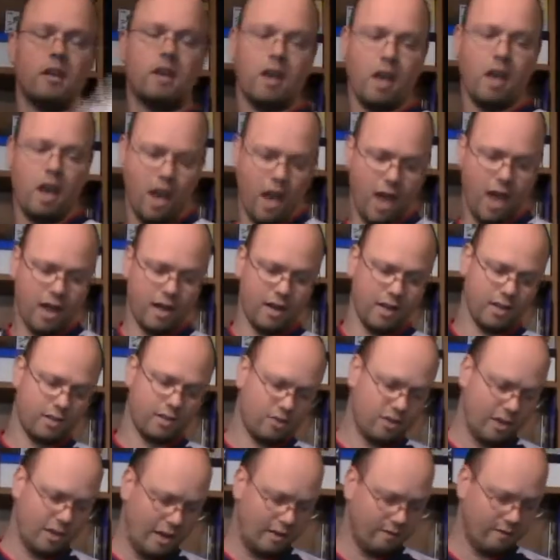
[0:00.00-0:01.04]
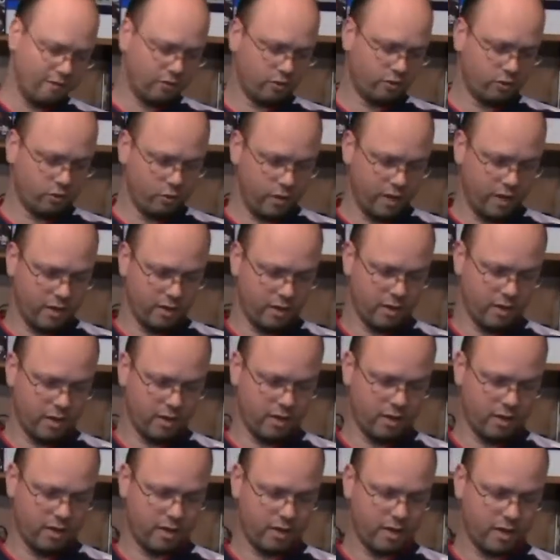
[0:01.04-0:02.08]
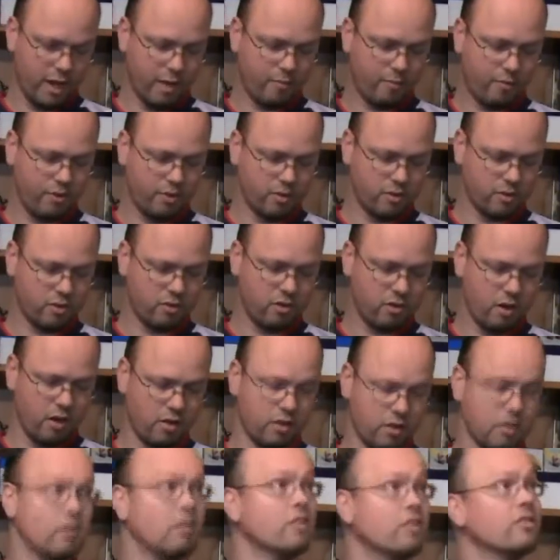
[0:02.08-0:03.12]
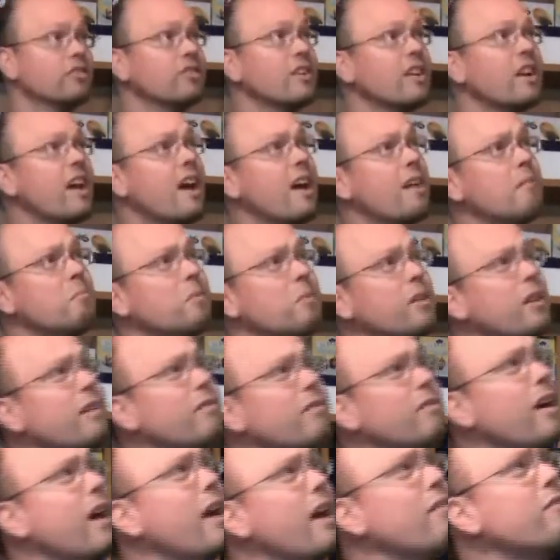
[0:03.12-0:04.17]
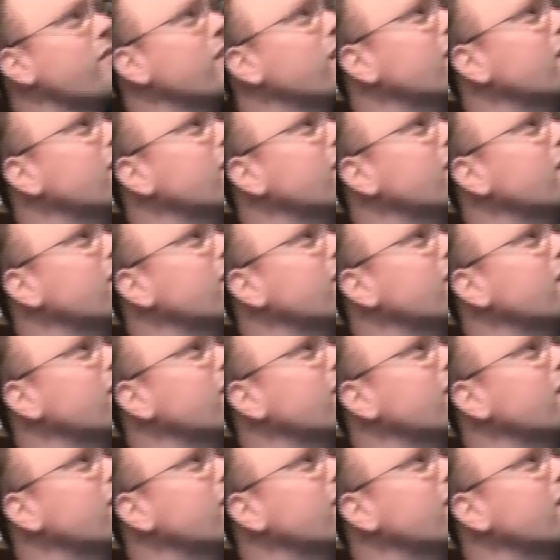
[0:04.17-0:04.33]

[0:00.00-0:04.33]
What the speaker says: and it's Evil Twin Caprian's Chronicles, and I believe I have this